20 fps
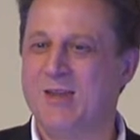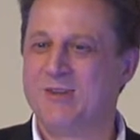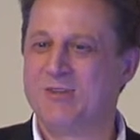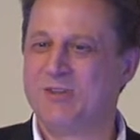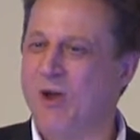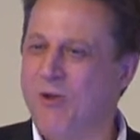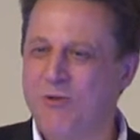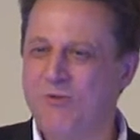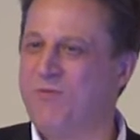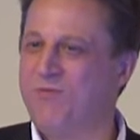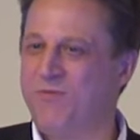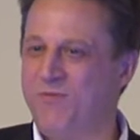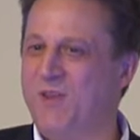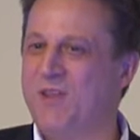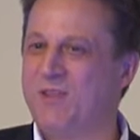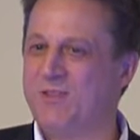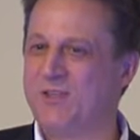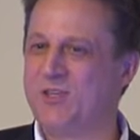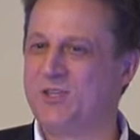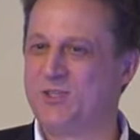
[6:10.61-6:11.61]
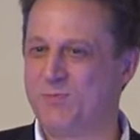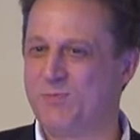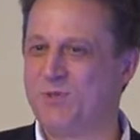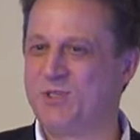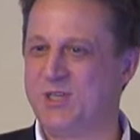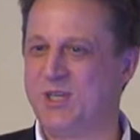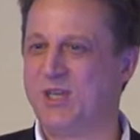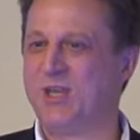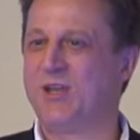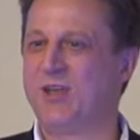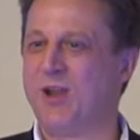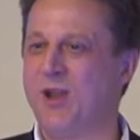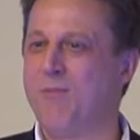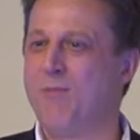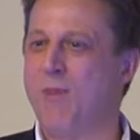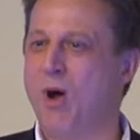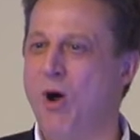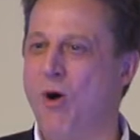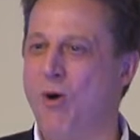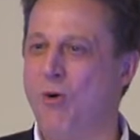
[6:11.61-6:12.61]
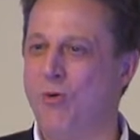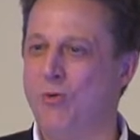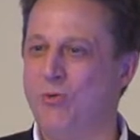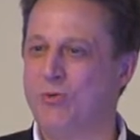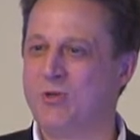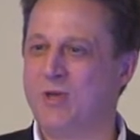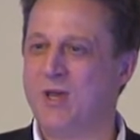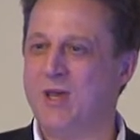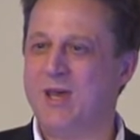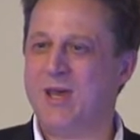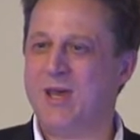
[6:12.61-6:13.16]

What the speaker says: don't fit this particular mould.